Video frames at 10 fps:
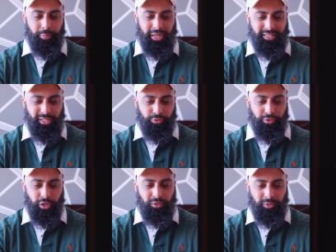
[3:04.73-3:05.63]
up an Excel
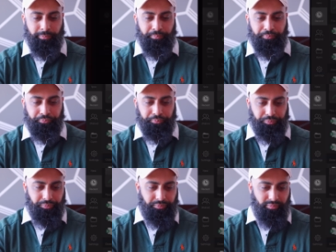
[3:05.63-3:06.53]
file.
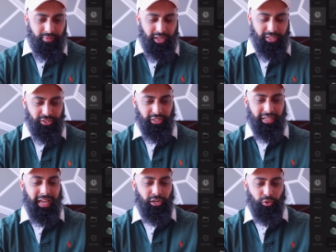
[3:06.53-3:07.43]
Uh, so you,
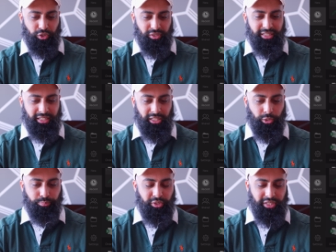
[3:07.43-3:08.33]
again, look, you see
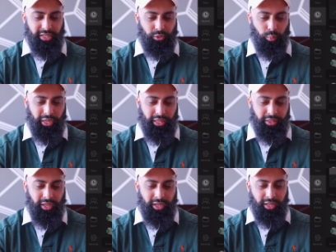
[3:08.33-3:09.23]
you presented
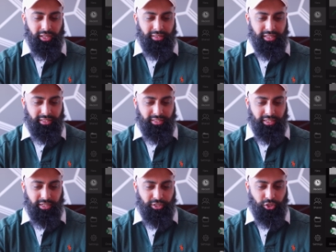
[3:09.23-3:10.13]
with this
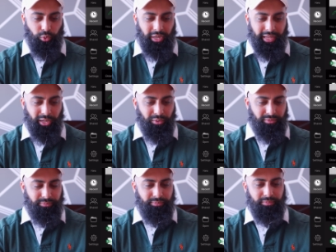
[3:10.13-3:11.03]
uh, new layout,
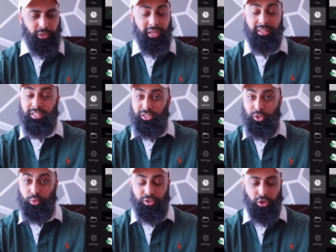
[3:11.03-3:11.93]
okay, this
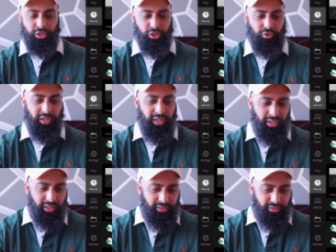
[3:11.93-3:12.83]
new start screen.
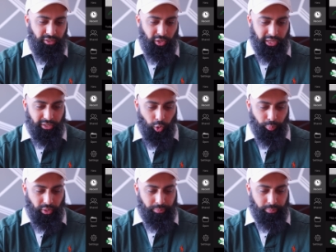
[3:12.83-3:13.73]
Let's go ahead and
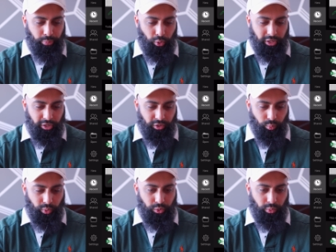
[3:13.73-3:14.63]
open up a book. I don't know
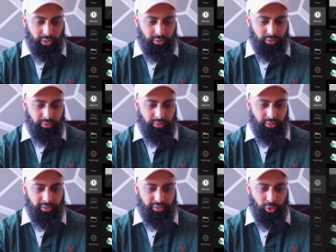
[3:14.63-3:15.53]
which one.
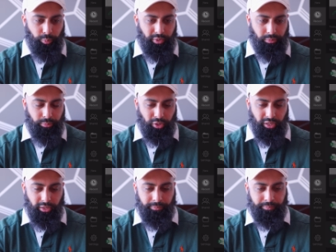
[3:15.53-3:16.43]
Let's just open up a book
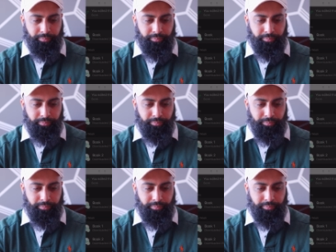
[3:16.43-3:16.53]
here.